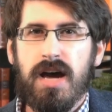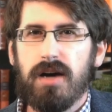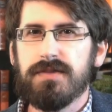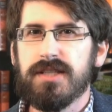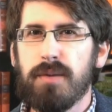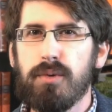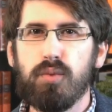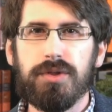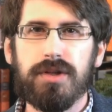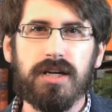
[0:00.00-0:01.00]
of someone
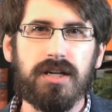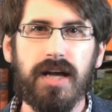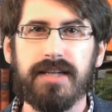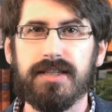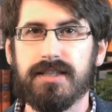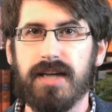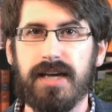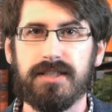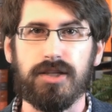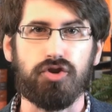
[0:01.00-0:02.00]
with an eclectic
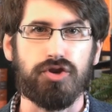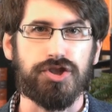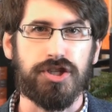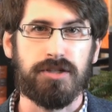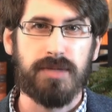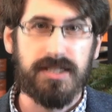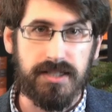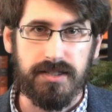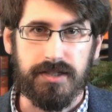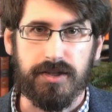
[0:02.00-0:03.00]
taste in Christian
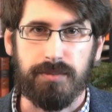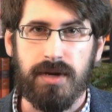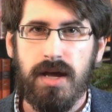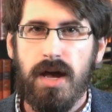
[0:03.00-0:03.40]
mysticism.